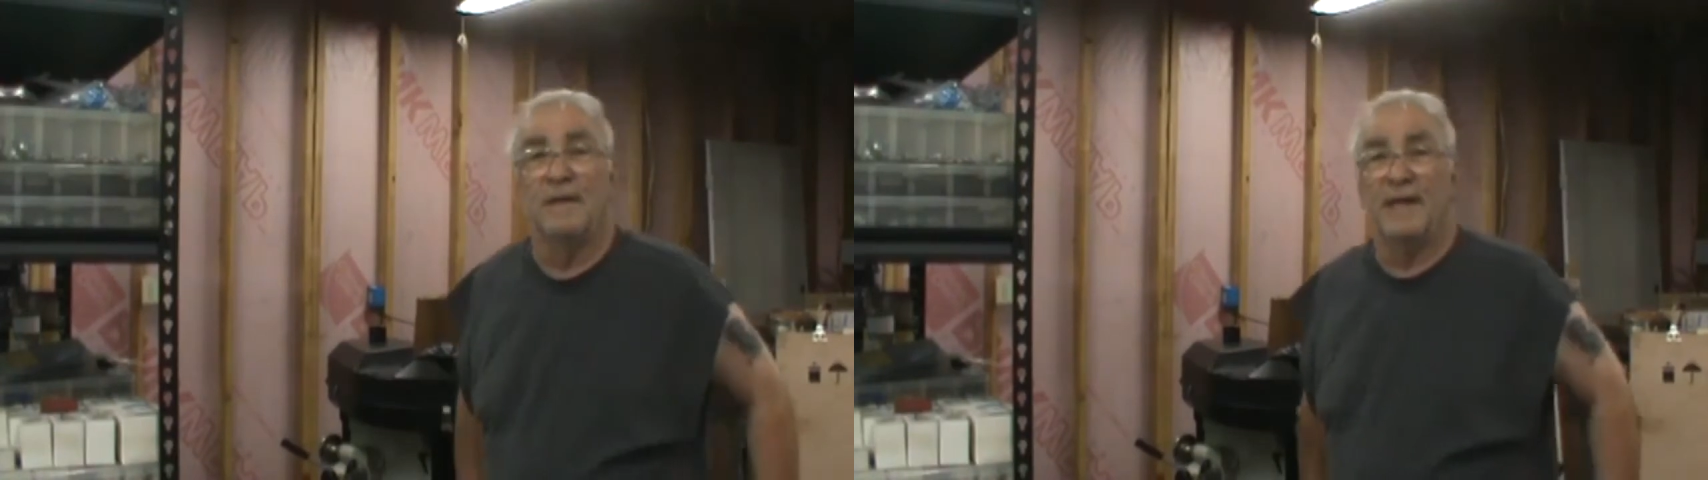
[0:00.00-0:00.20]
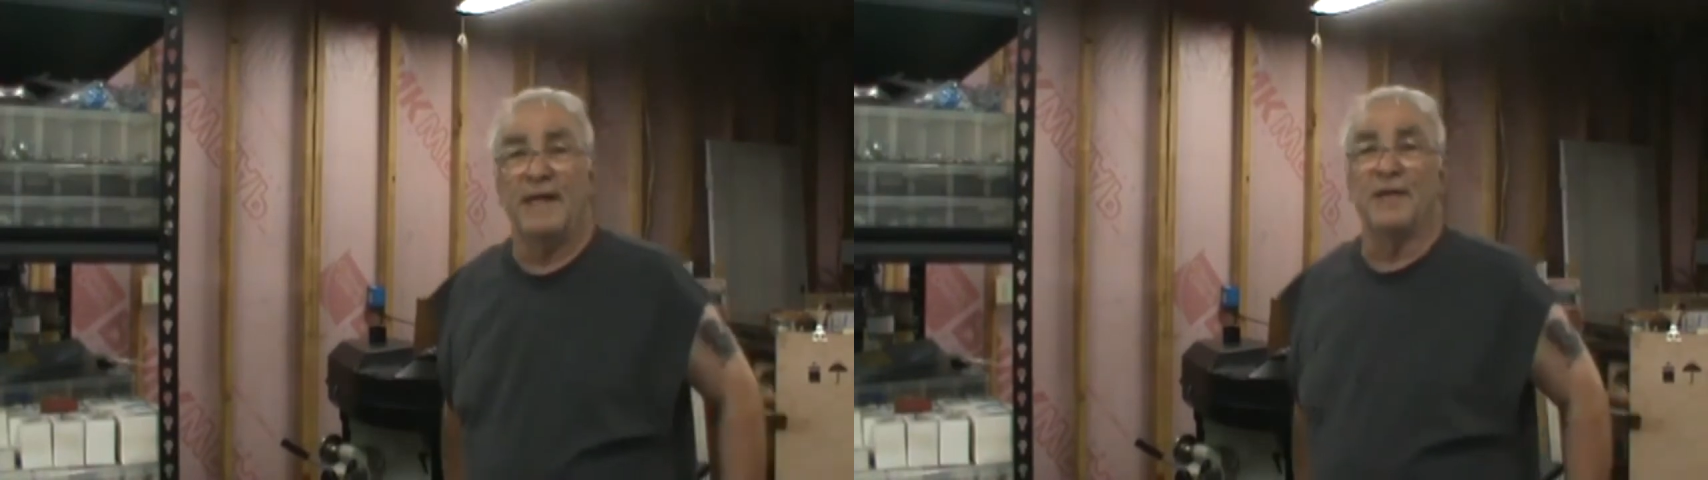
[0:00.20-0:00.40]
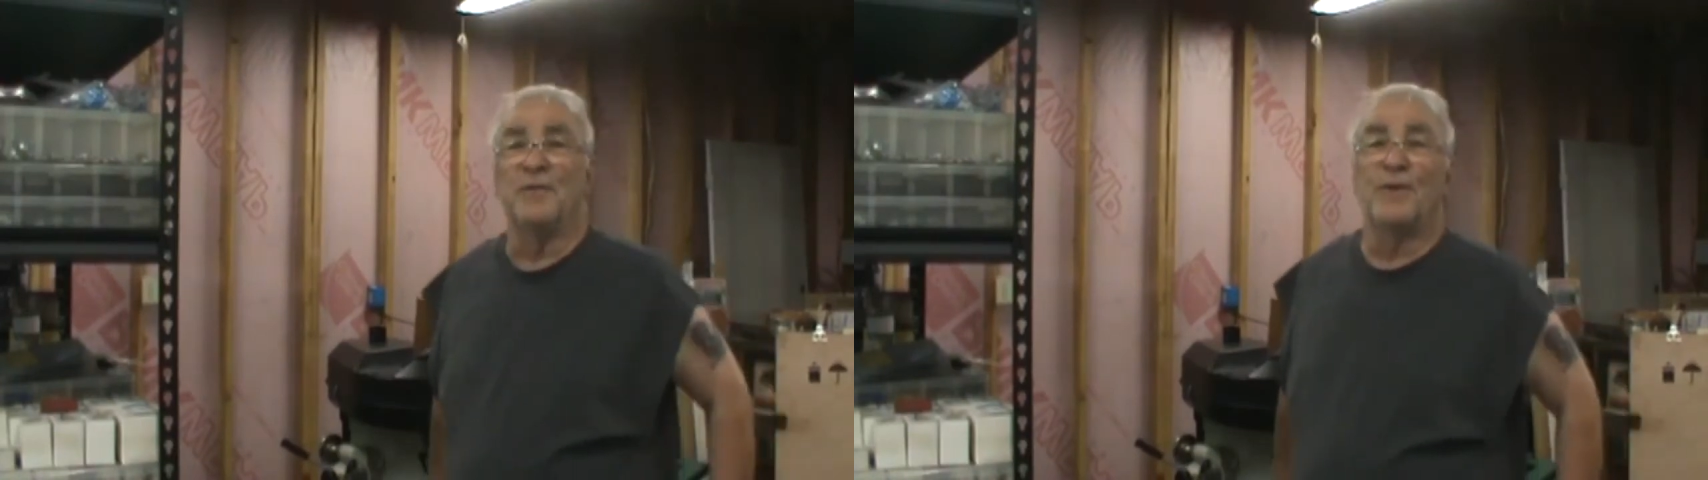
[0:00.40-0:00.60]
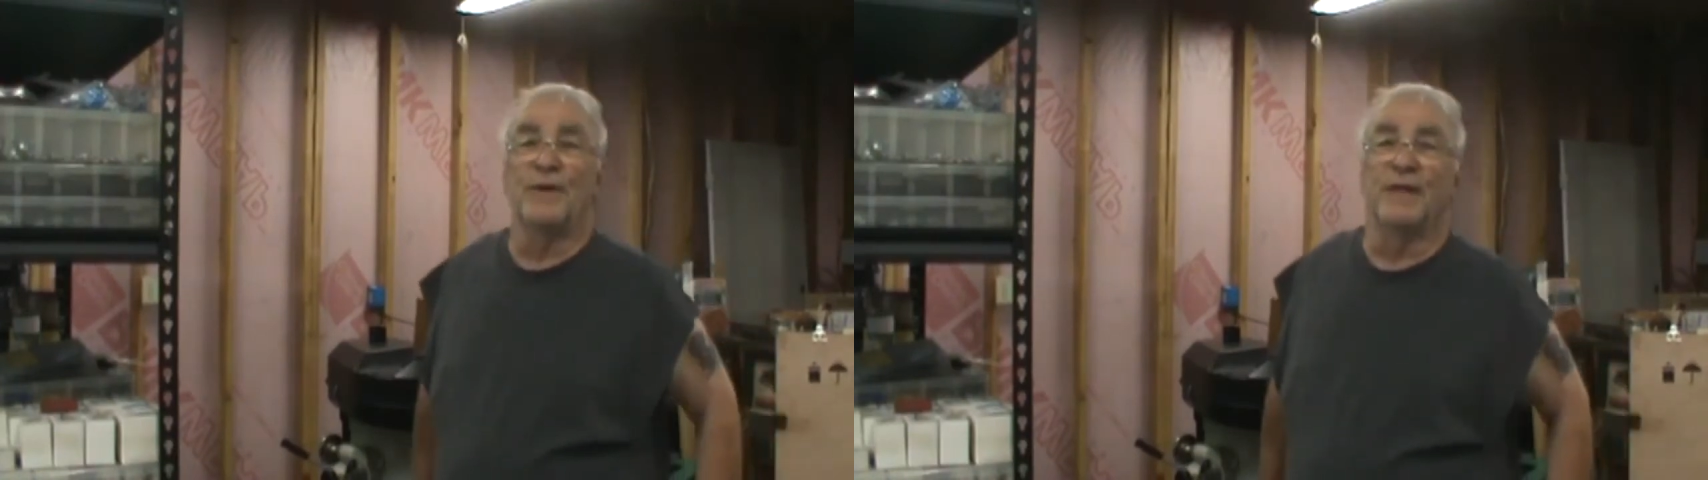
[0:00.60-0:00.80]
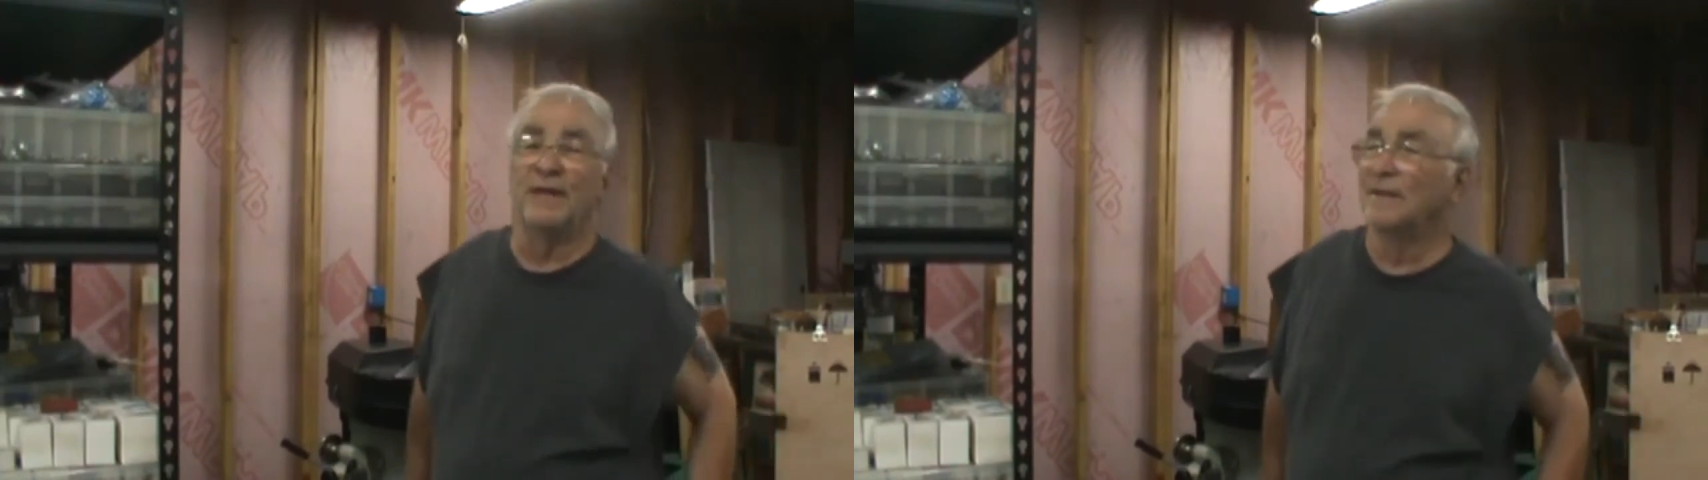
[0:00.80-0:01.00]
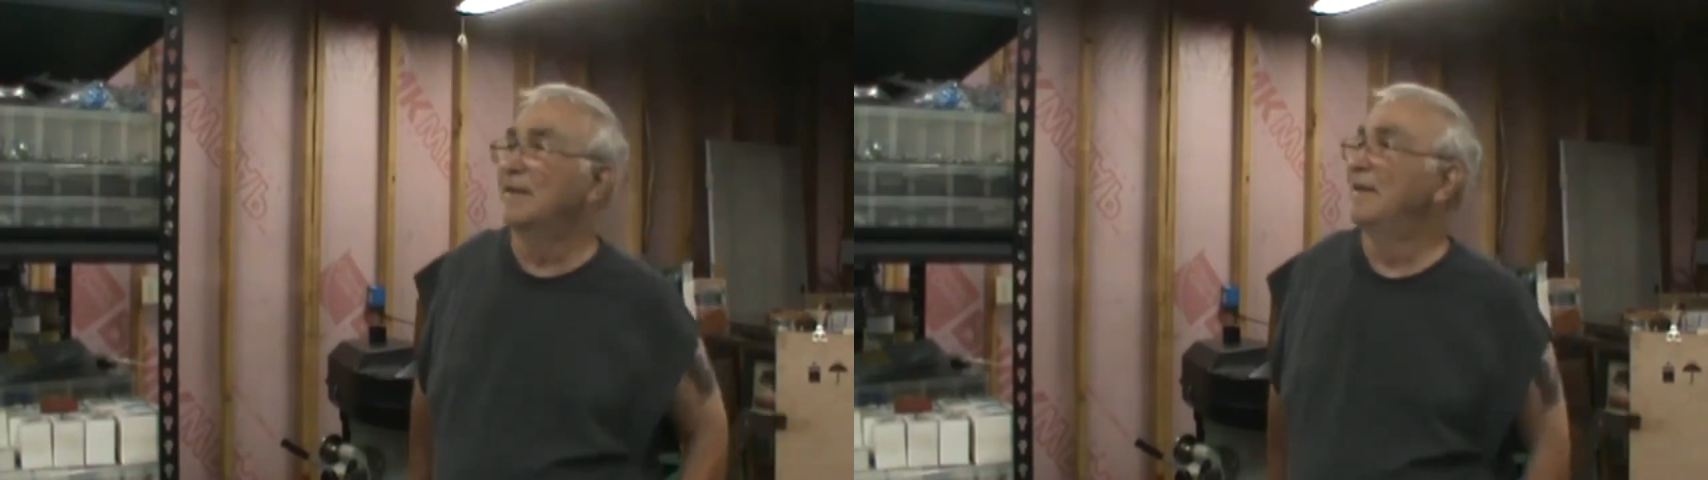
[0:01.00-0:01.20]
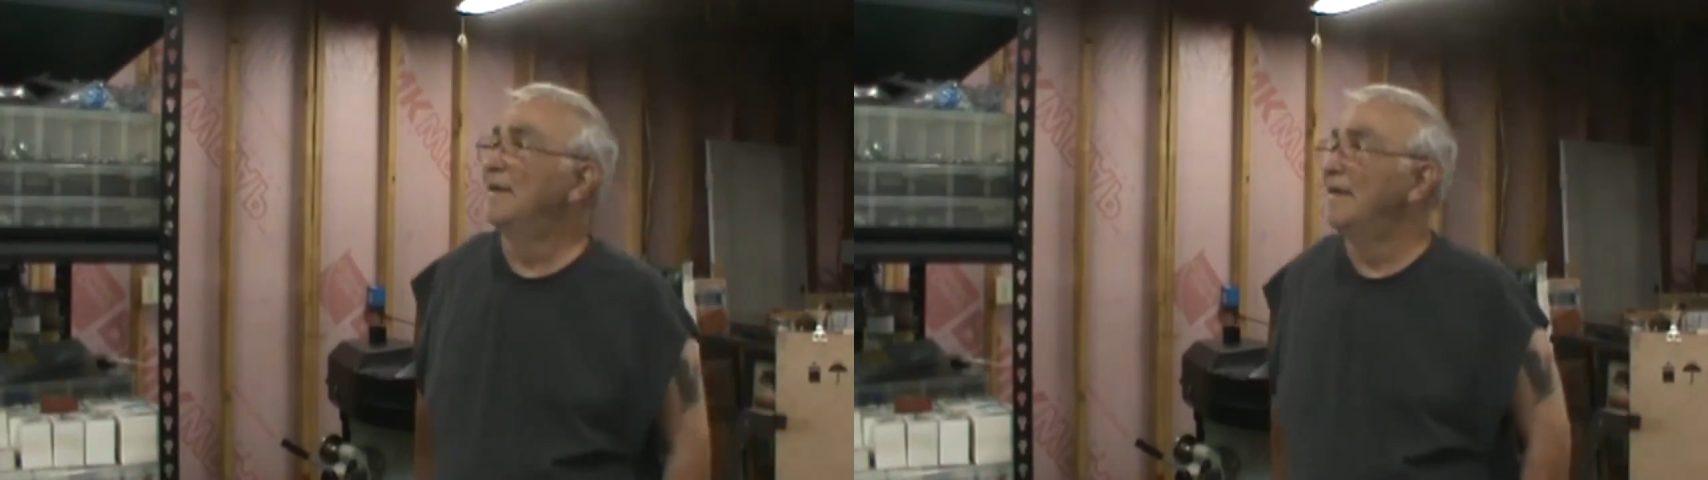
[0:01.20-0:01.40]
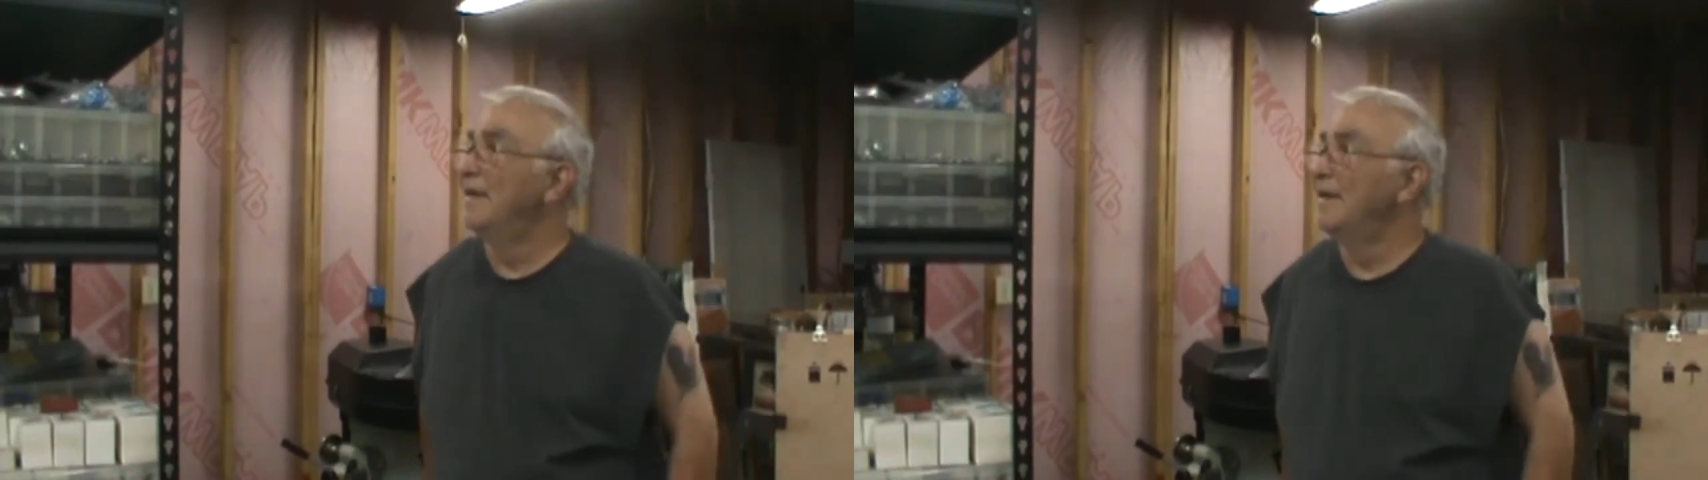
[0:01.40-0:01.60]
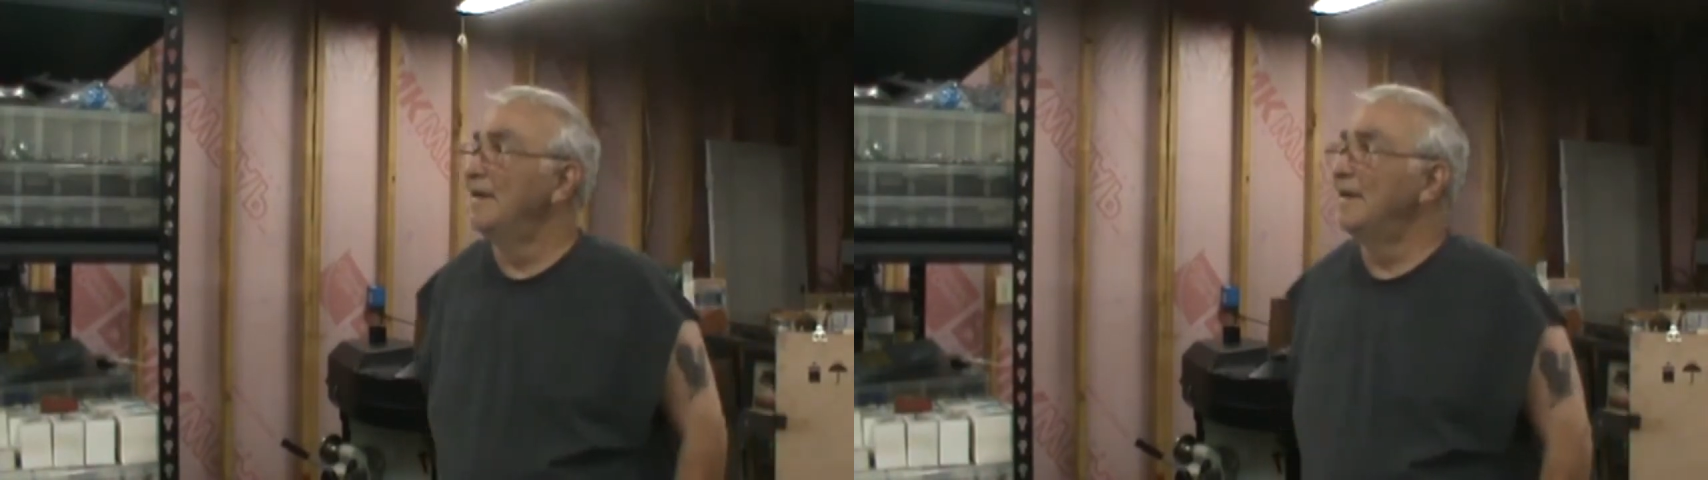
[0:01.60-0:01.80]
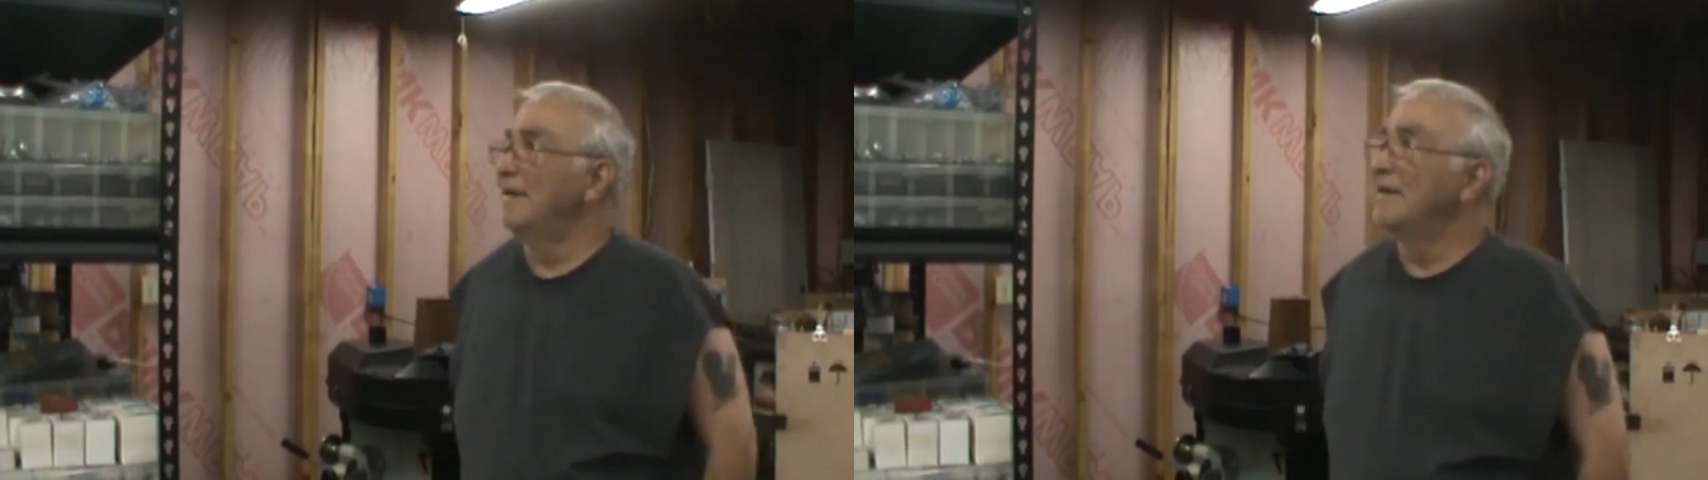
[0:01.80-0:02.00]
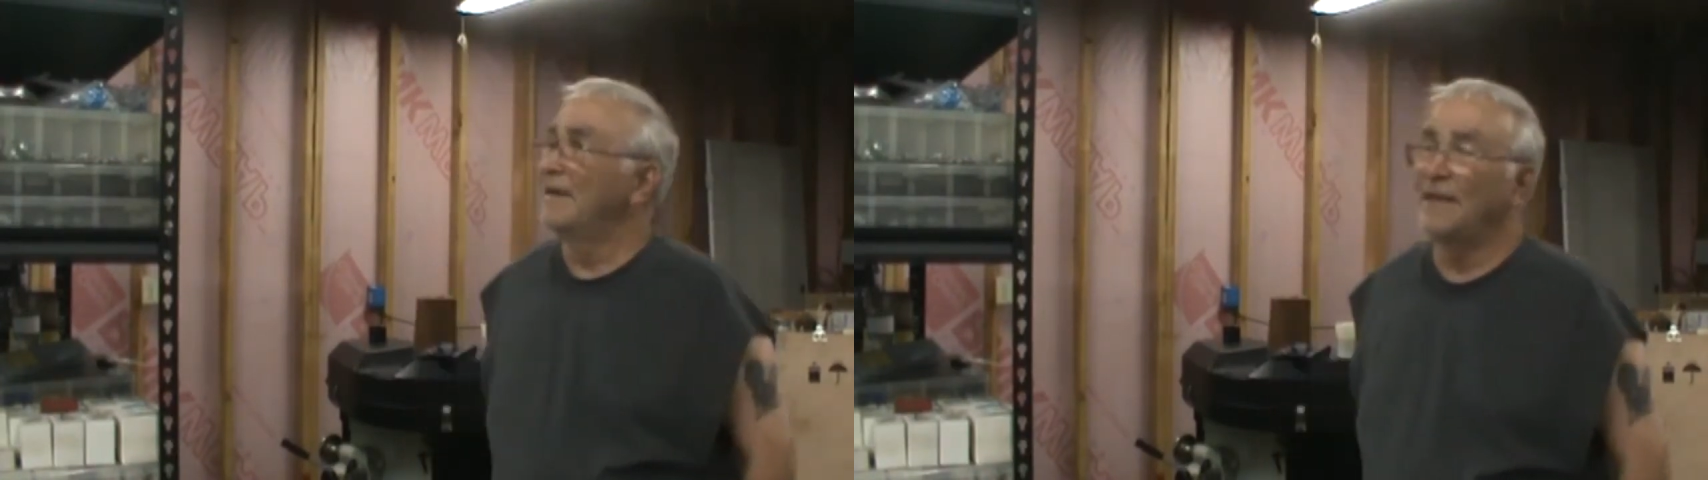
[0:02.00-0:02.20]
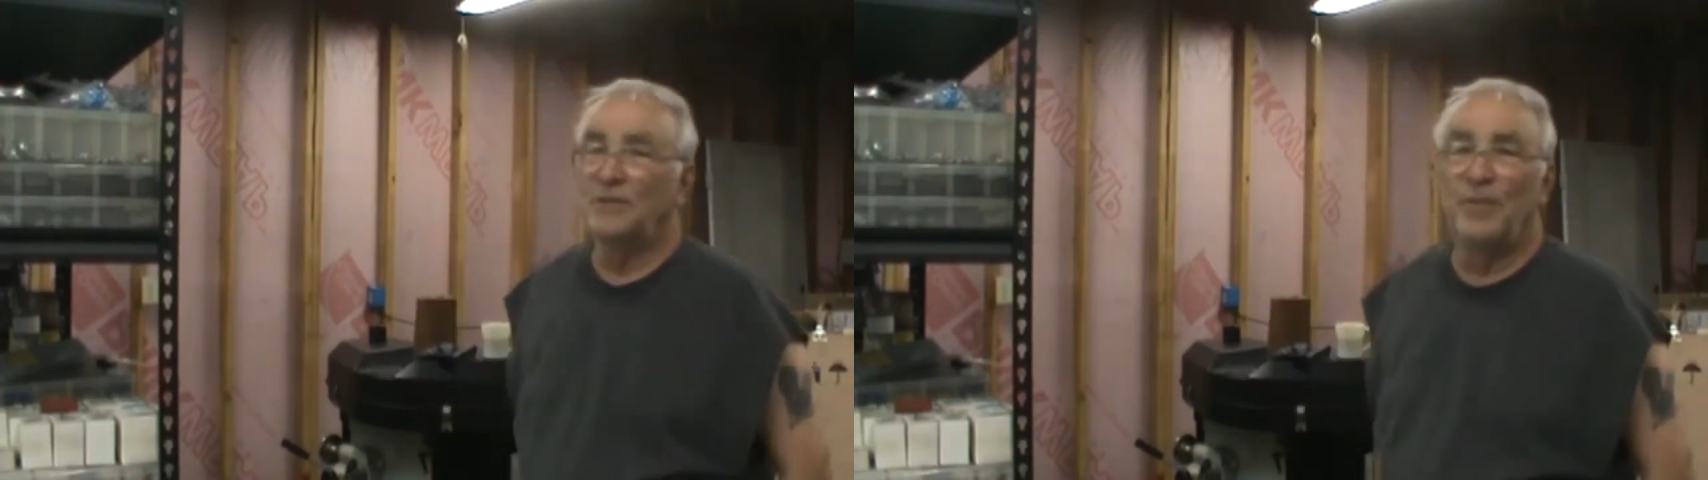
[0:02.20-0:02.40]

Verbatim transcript: Hey, good morning. That's